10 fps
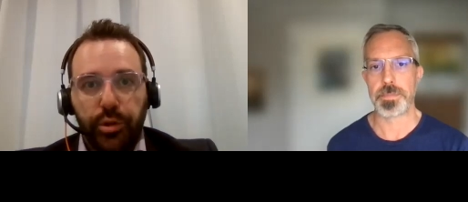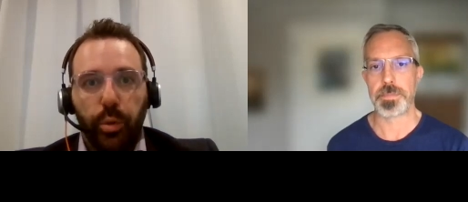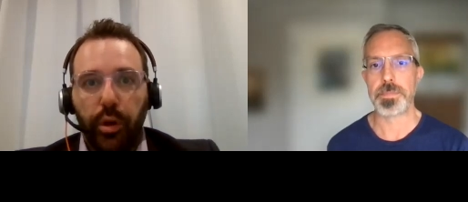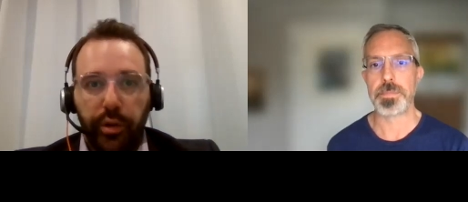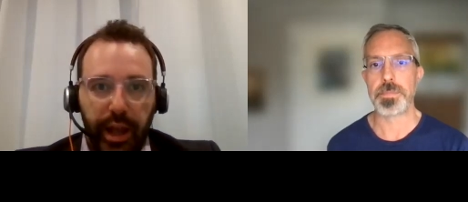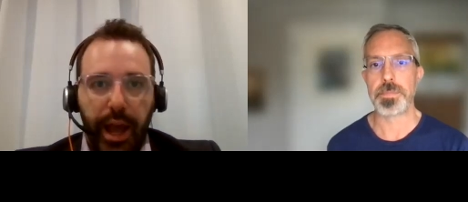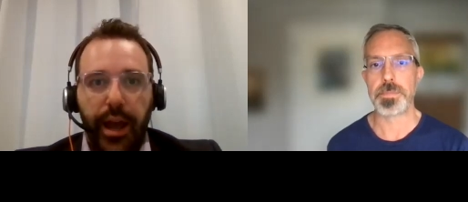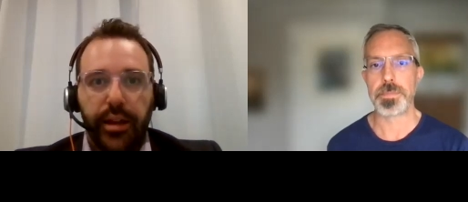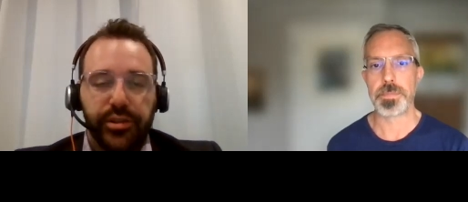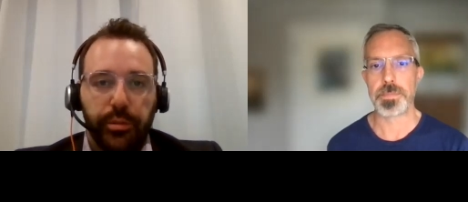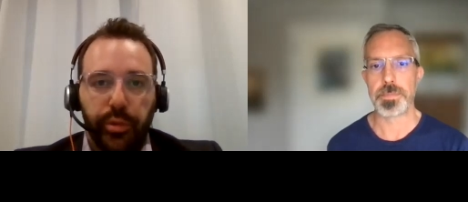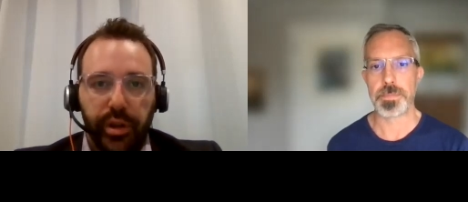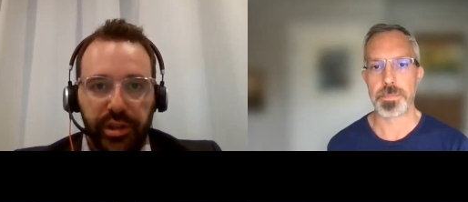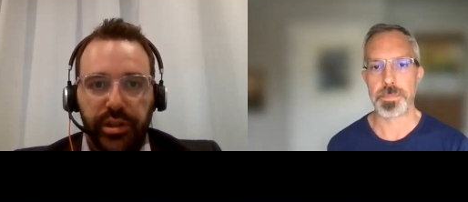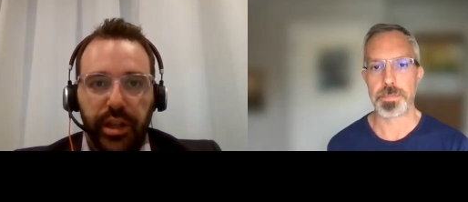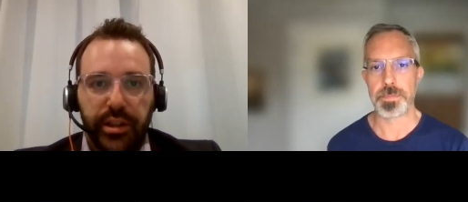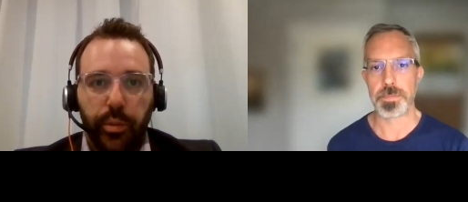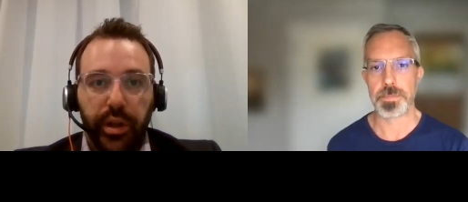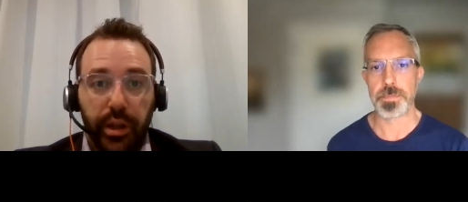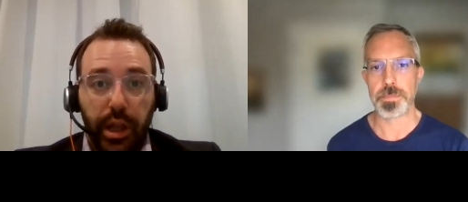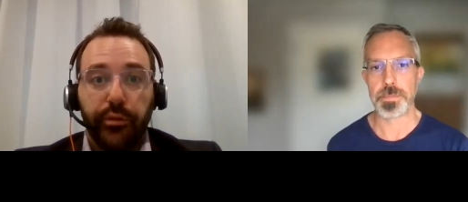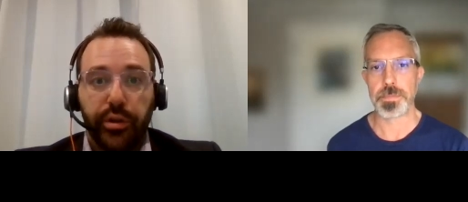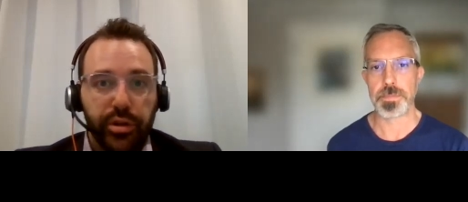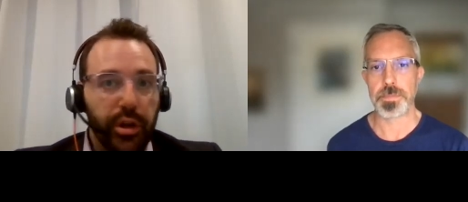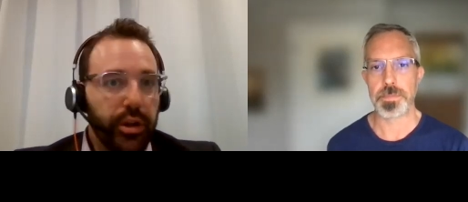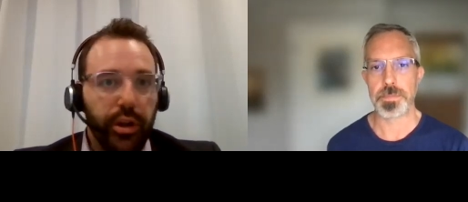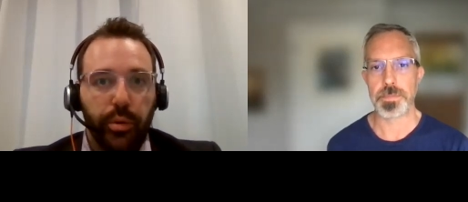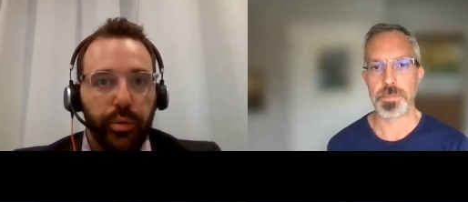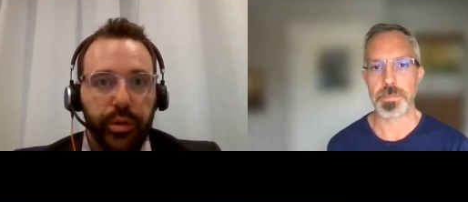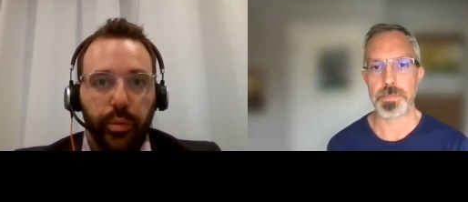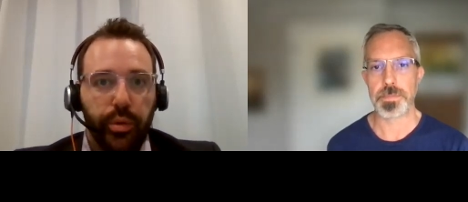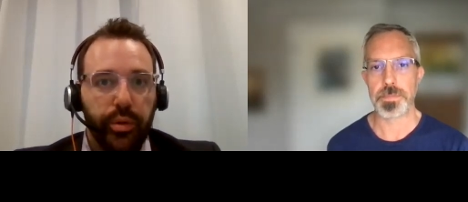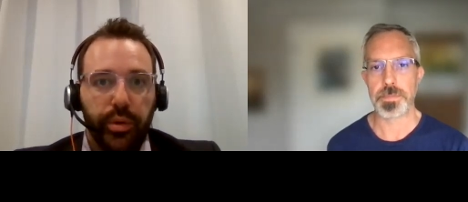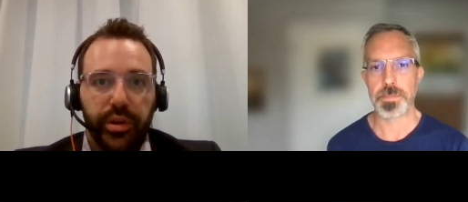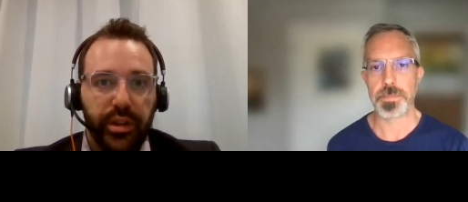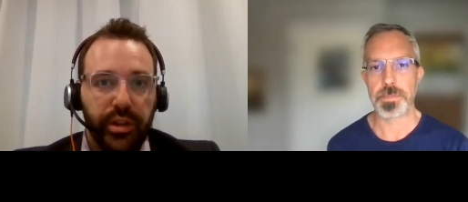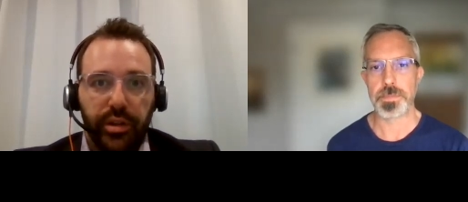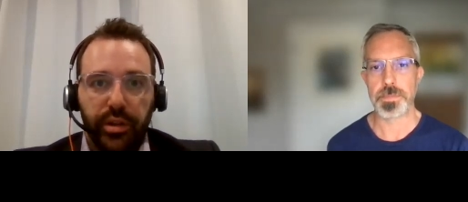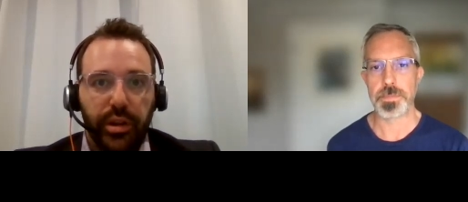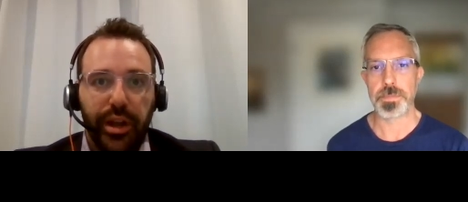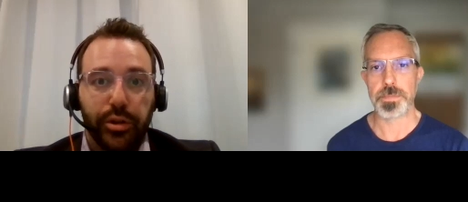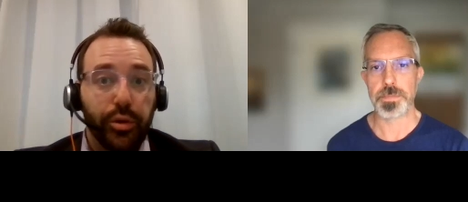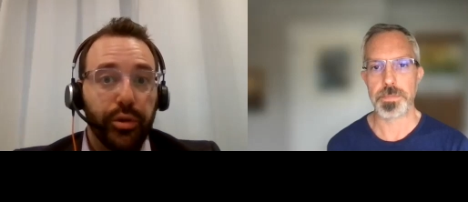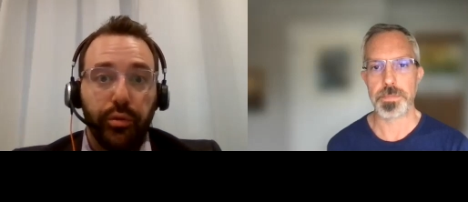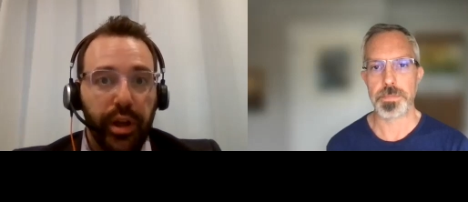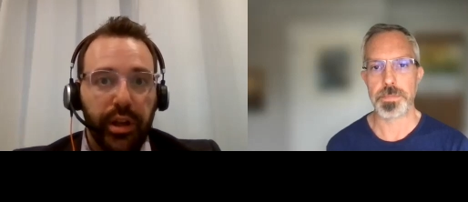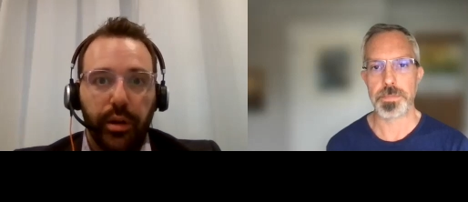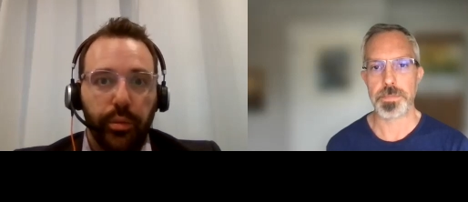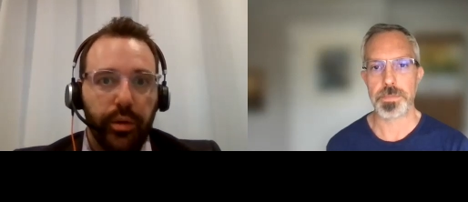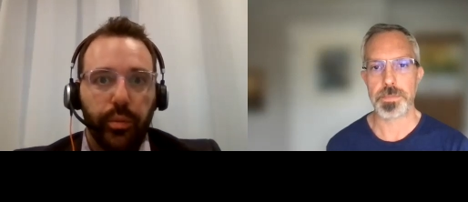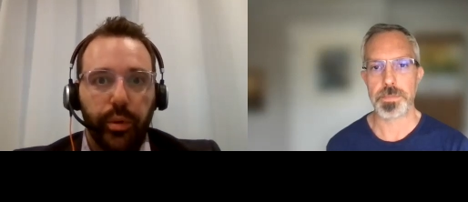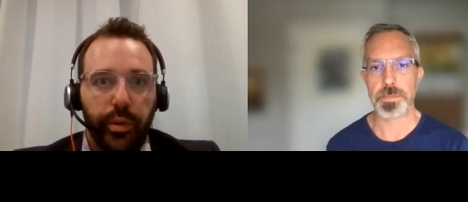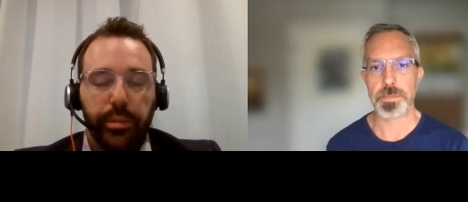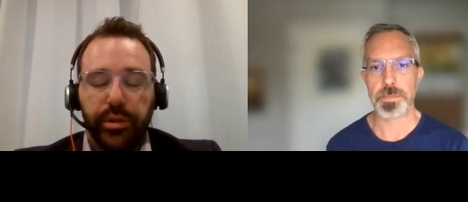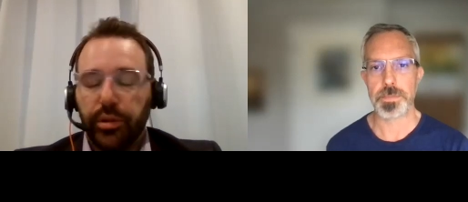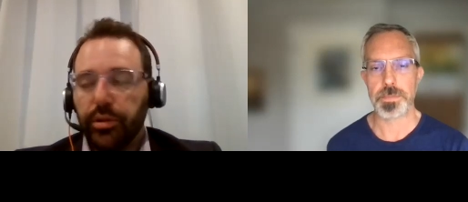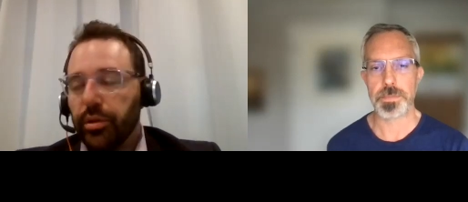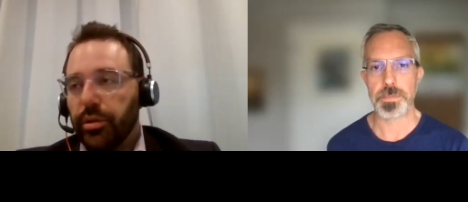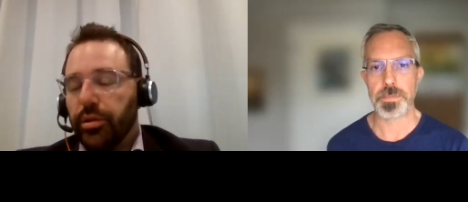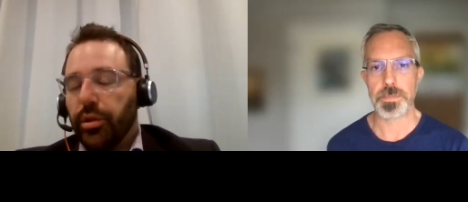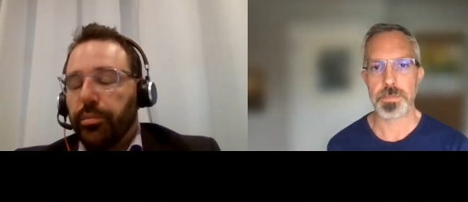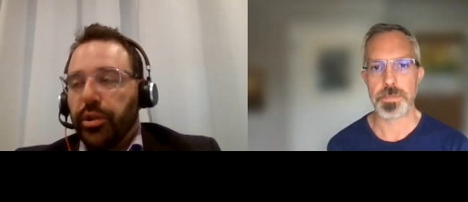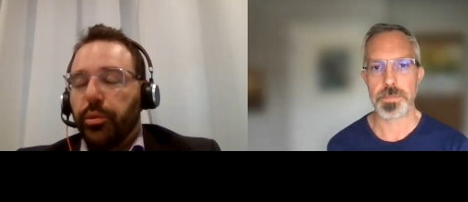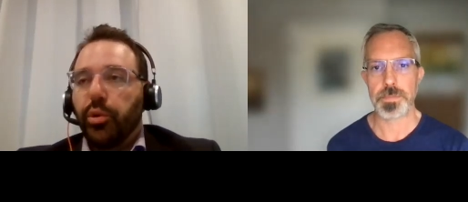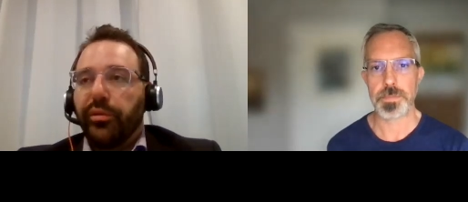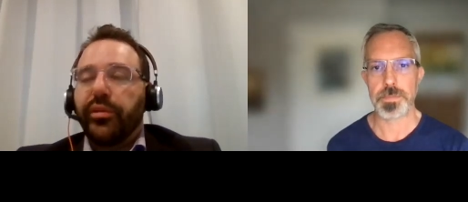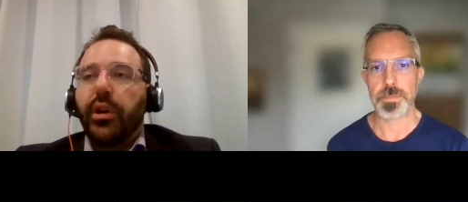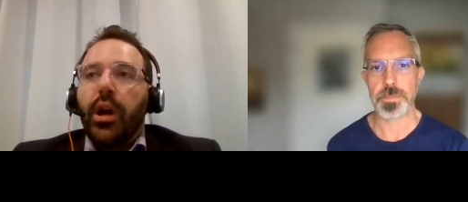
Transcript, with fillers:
Speaker 1: So we already had some real estate that we could leverage, you know, when when, when the light turned green and, and we were able to to, to, to move.